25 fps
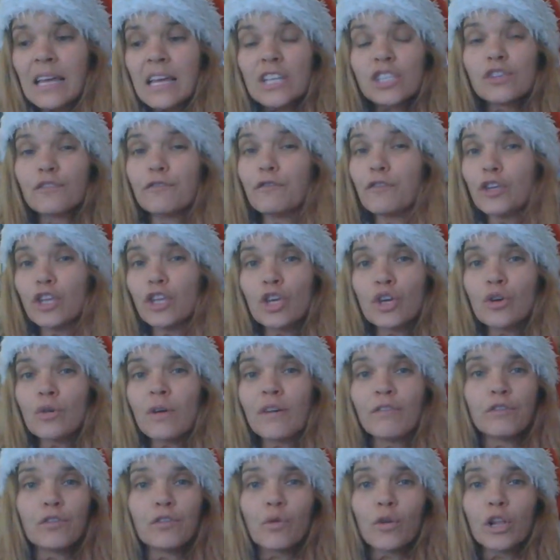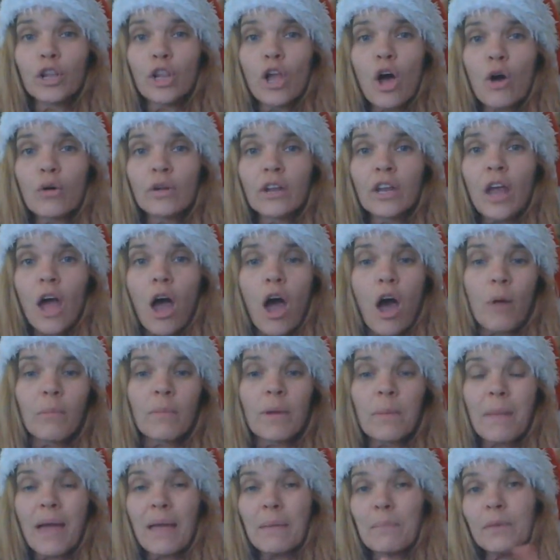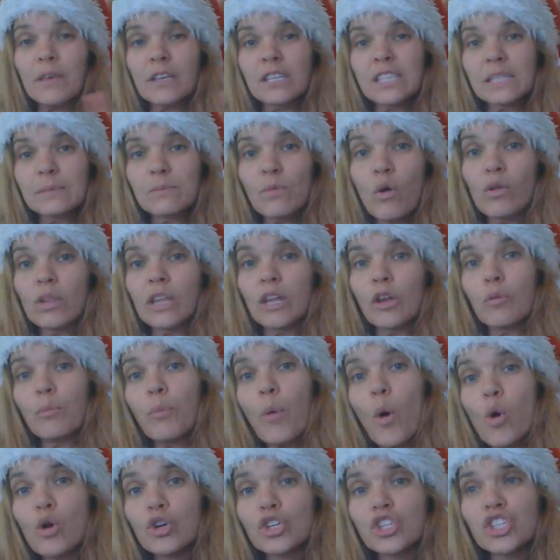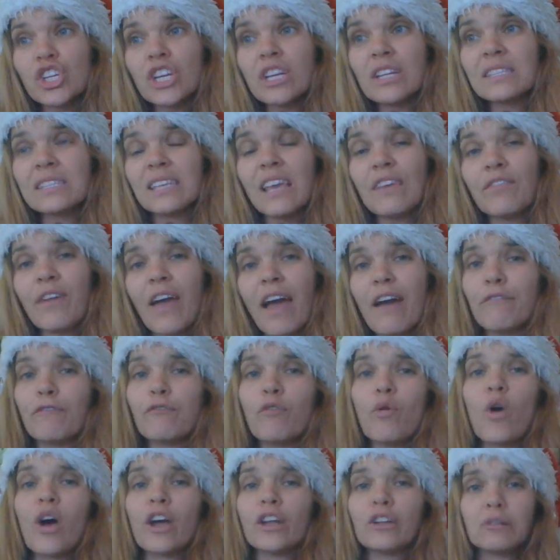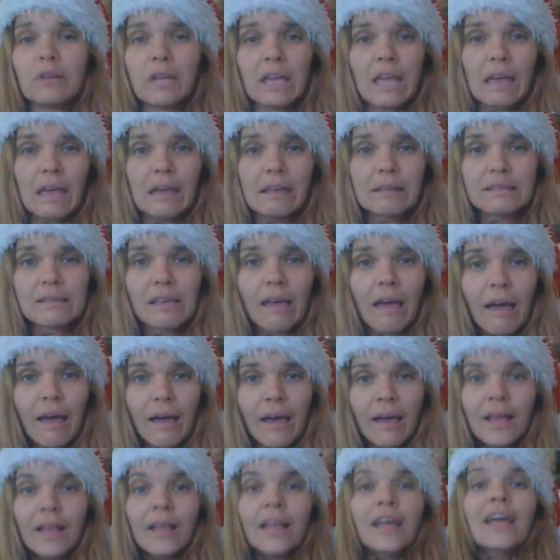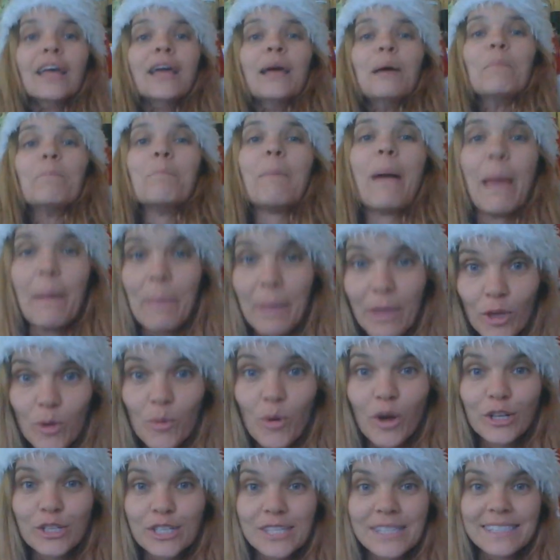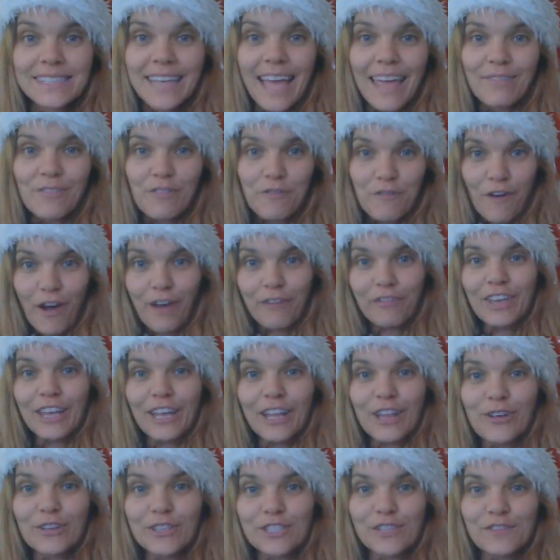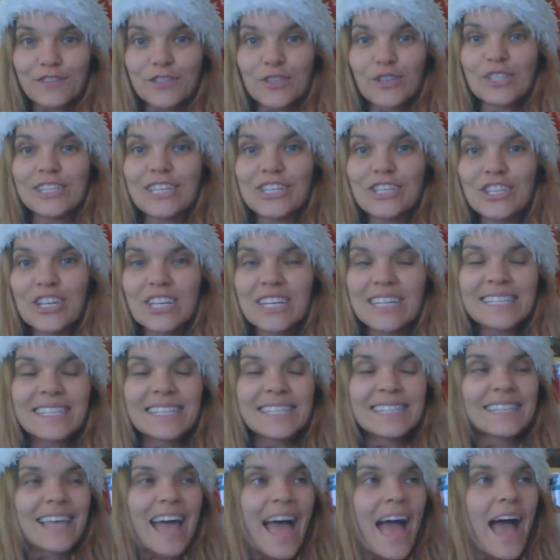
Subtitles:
So for you, if you're alone at home, it may be a small little portions. If you have 400 kids, maybe you want to save the 5 kilos of sausages.